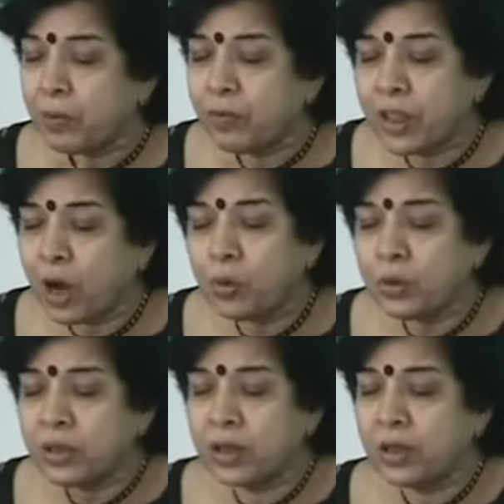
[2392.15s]

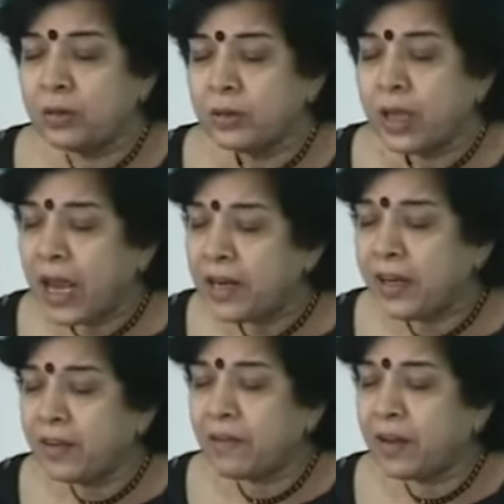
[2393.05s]
without uh,
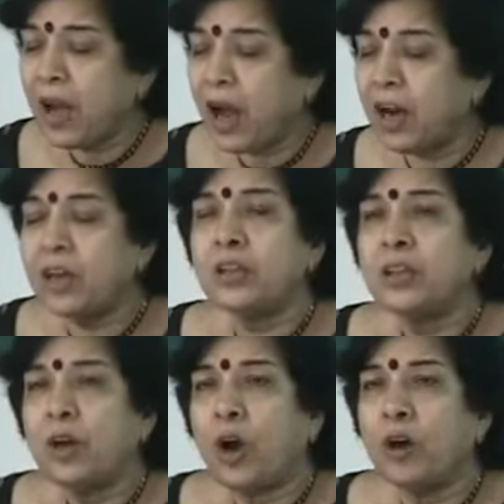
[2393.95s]
any regard
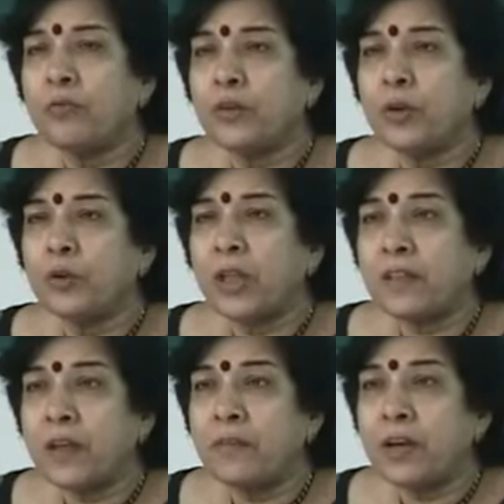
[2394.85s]
of you know
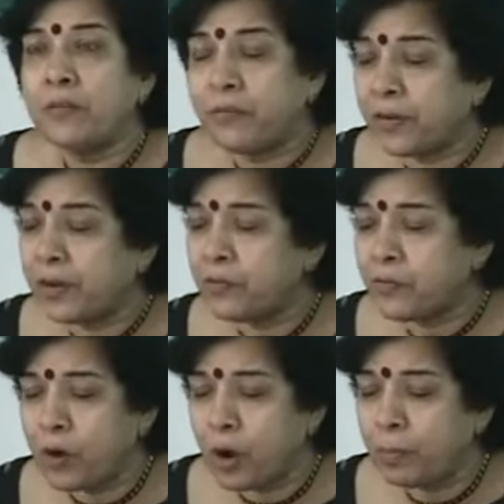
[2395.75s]
that they were different
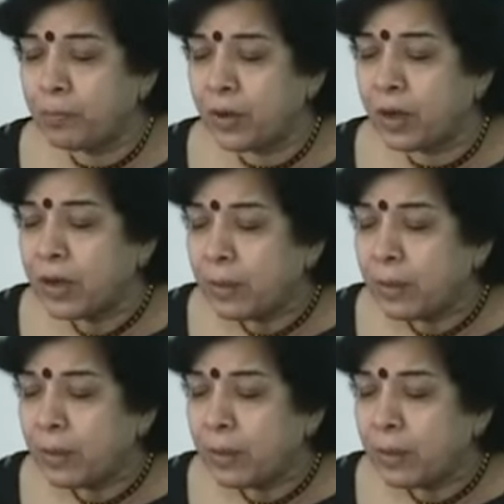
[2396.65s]
from uh,